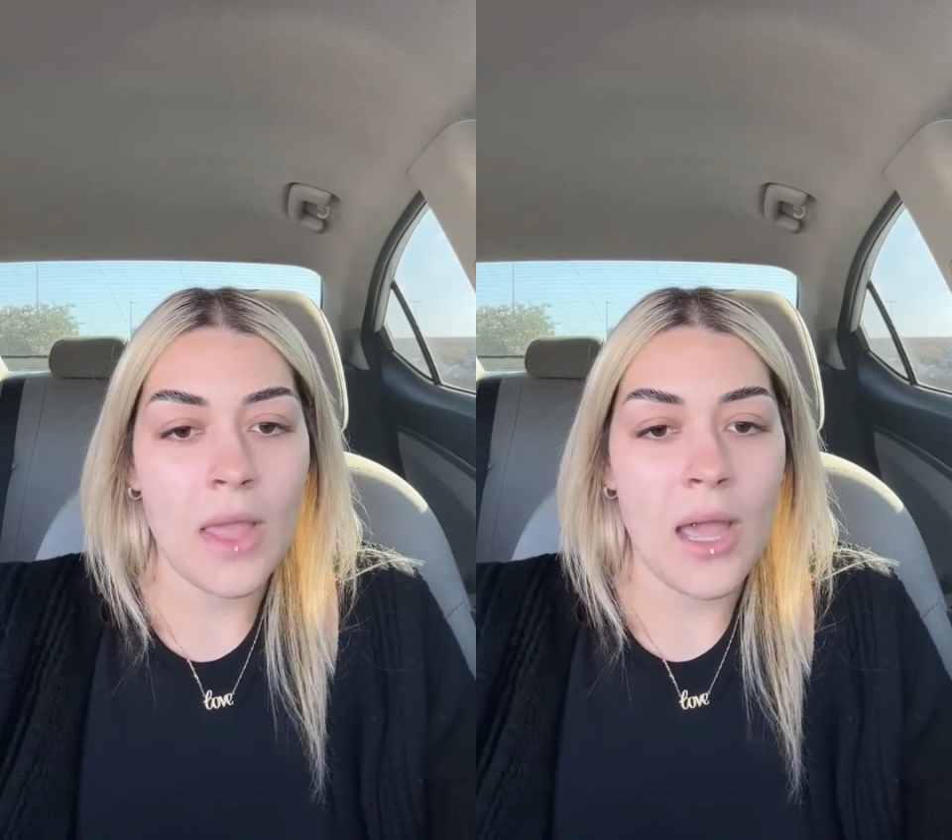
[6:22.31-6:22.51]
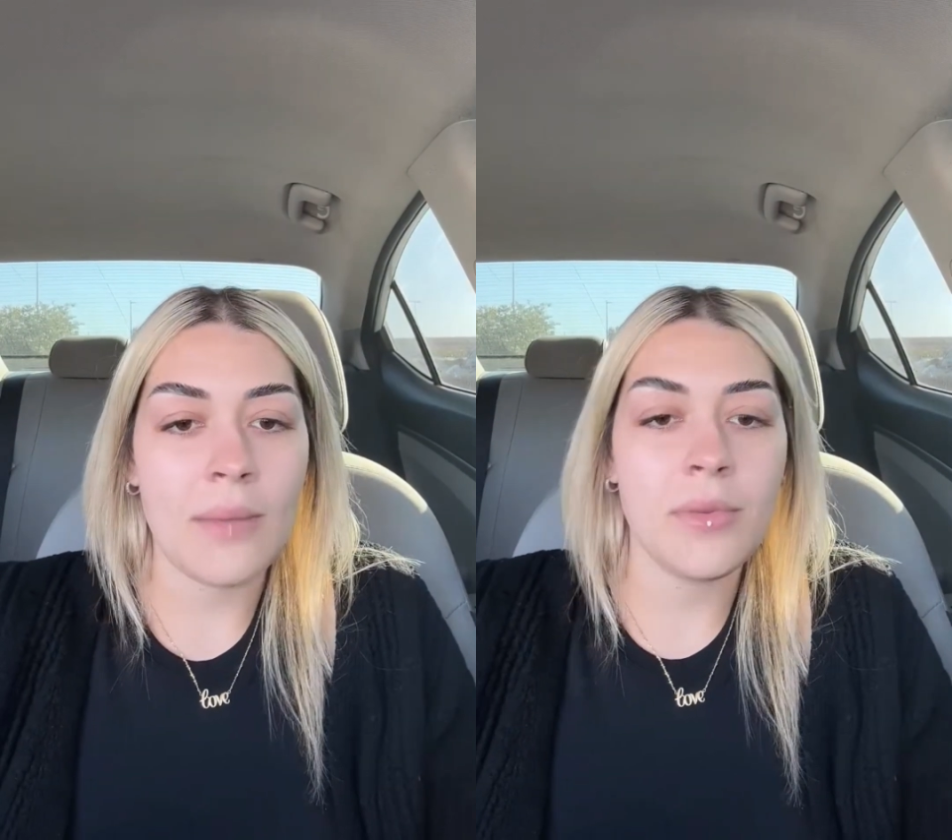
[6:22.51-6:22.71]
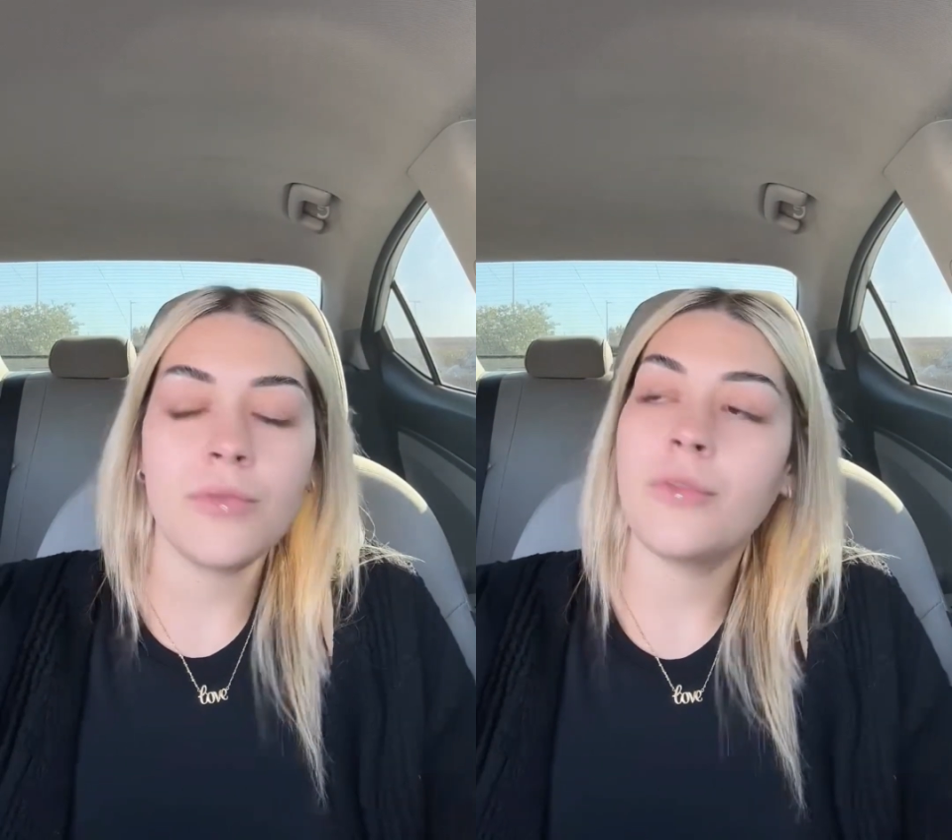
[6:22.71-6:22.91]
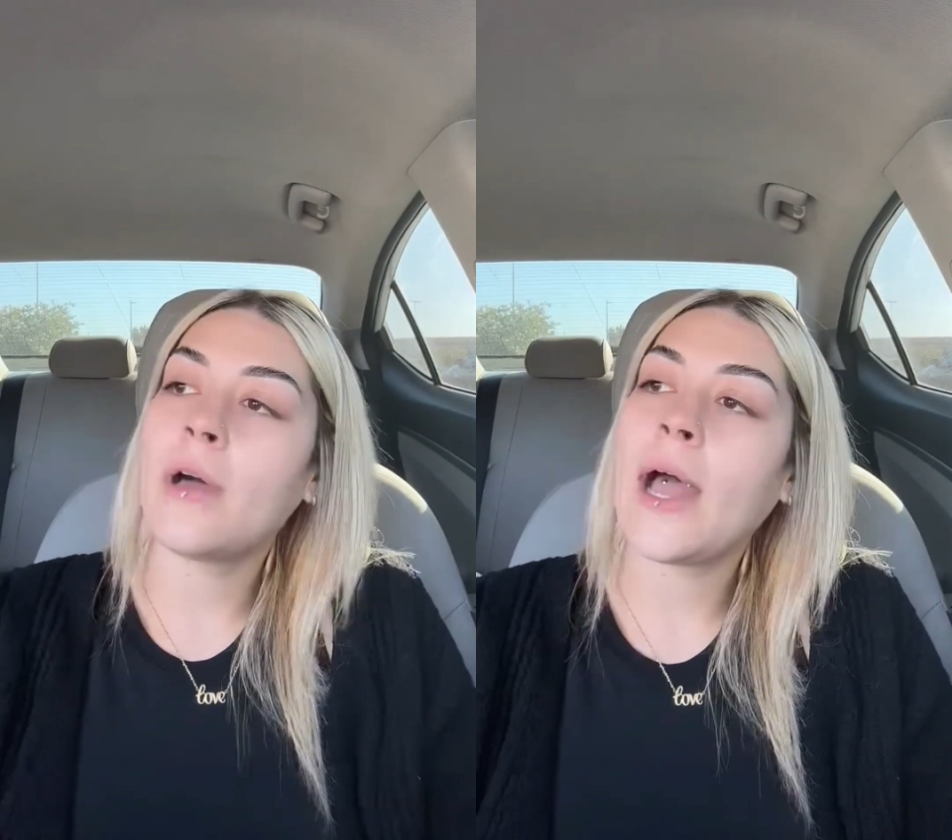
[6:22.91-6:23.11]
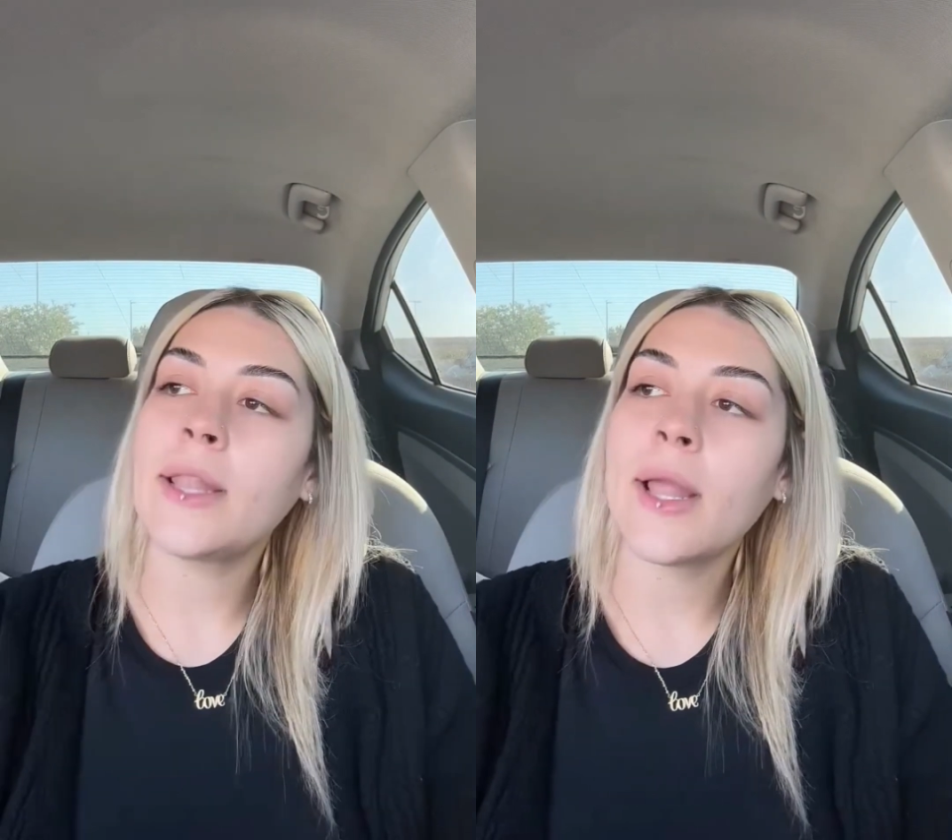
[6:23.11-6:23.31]
Hi,
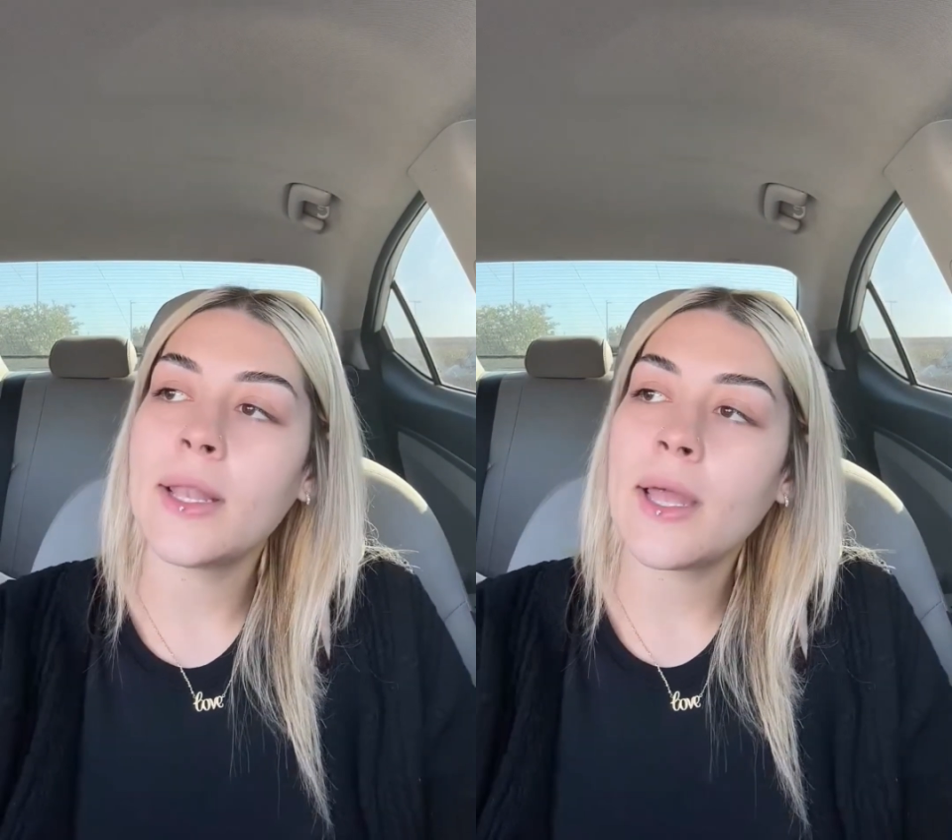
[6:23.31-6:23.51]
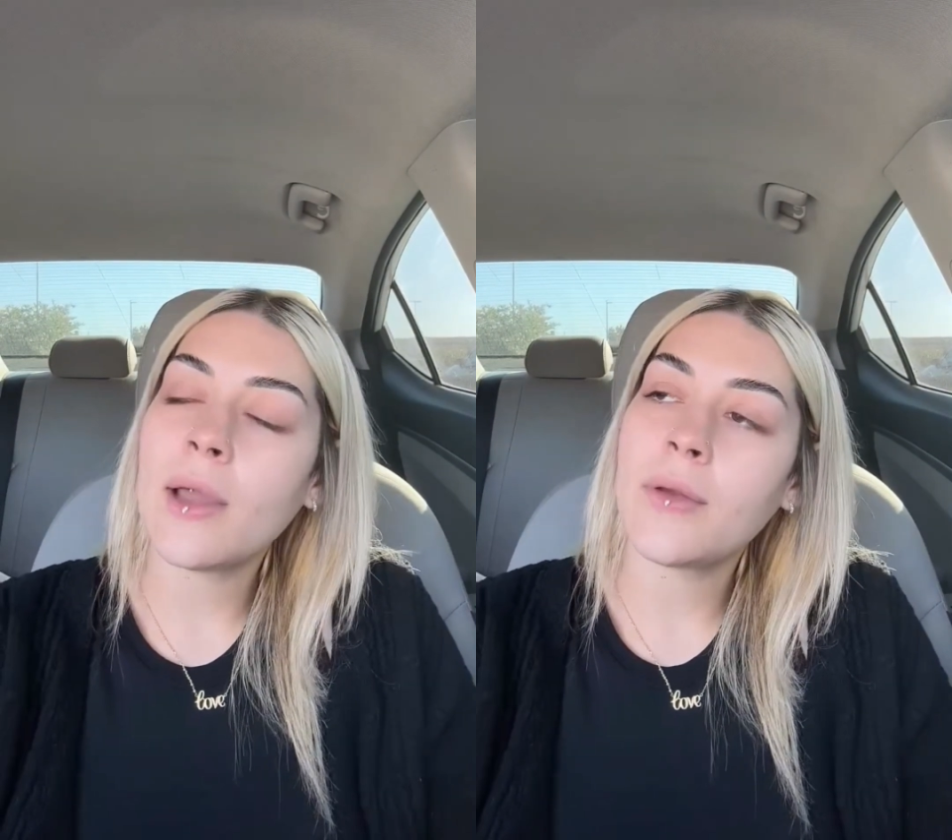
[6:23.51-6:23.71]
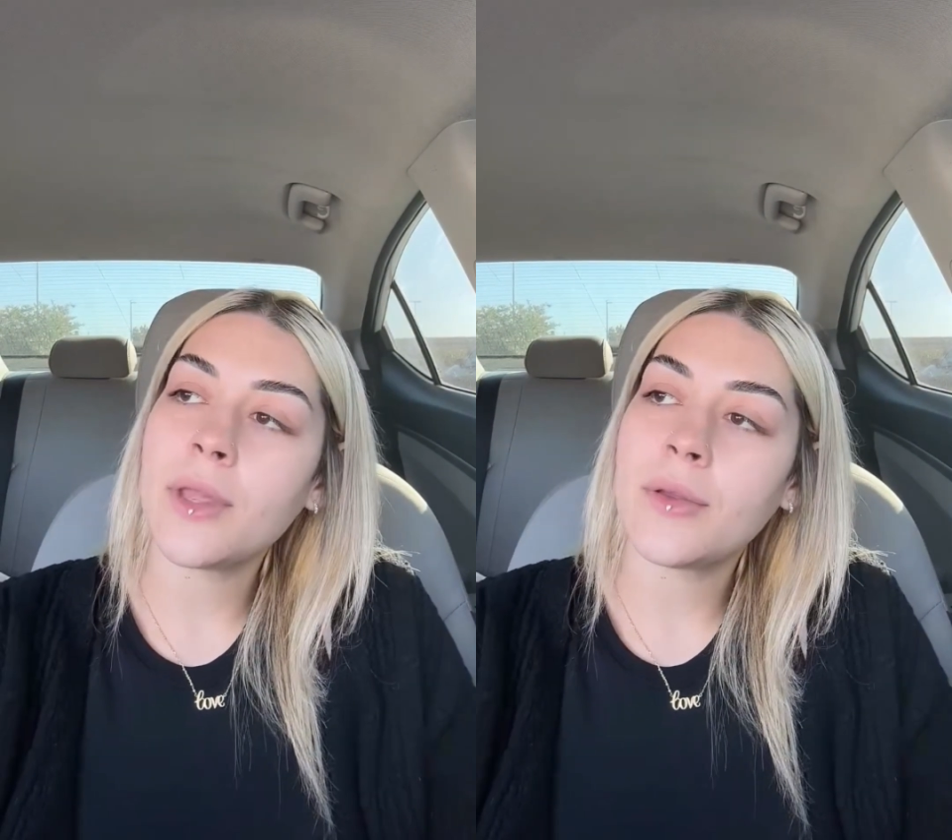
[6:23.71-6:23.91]
beautiful. Hi, Lala, how are